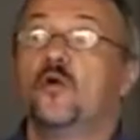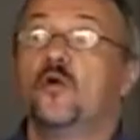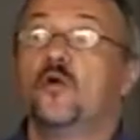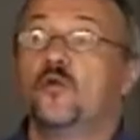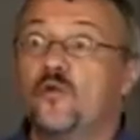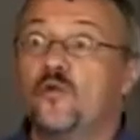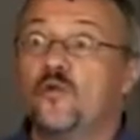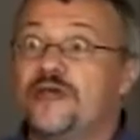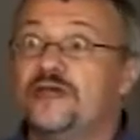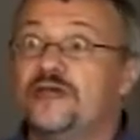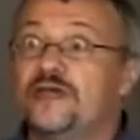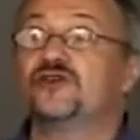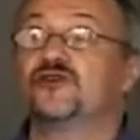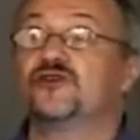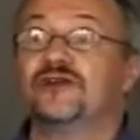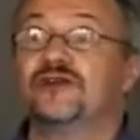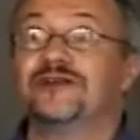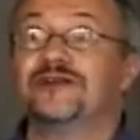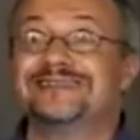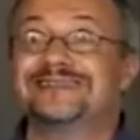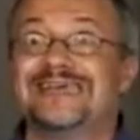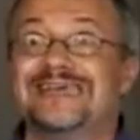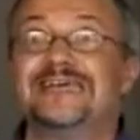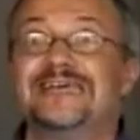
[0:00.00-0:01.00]
Weeds are going
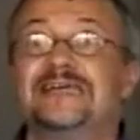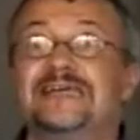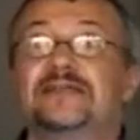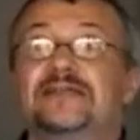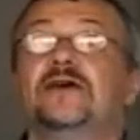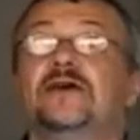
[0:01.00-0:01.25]
to take